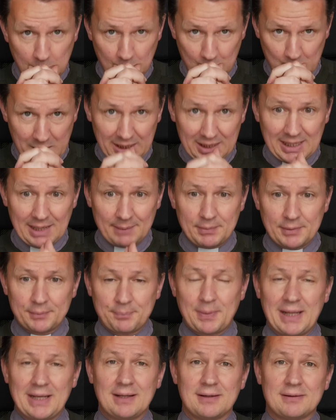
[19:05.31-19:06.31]
at Lambeth
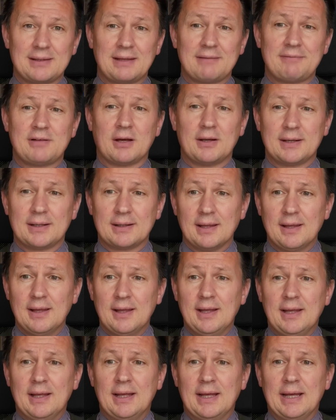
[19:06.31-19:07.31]
Palace. Safeguarding
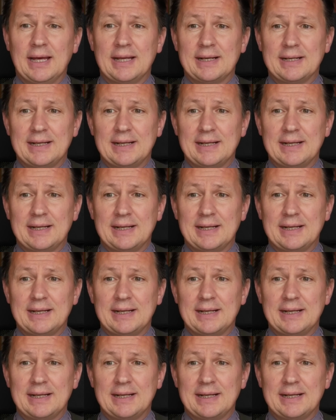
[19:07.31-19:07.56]
had